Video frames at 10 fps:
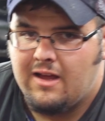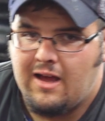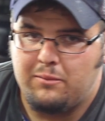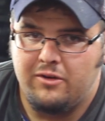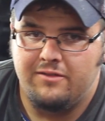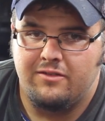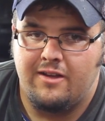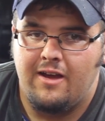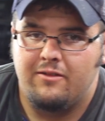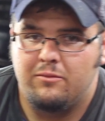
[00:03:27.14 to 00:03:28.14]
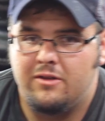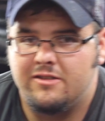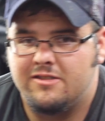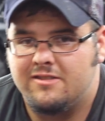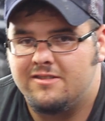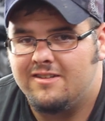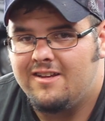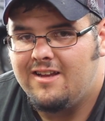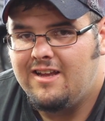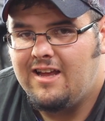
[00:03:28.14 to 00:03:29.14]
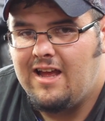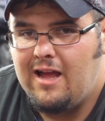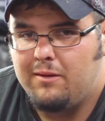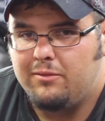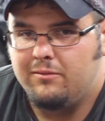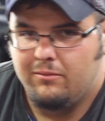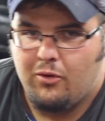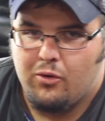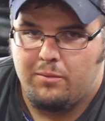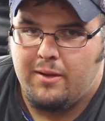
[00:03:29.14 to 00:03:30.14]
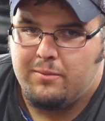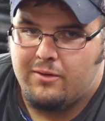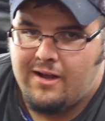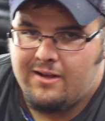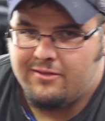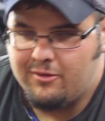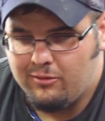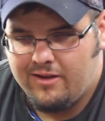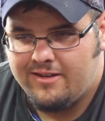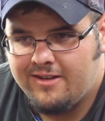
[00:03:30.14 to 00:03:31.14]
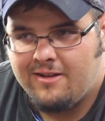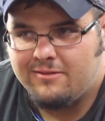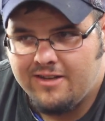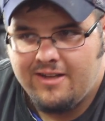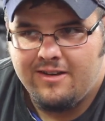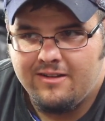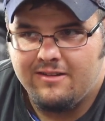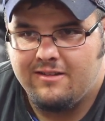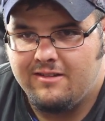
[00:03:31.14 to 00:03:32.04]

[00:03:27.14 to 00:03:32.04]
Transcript: I believe the government's helping more people out that really don't need it.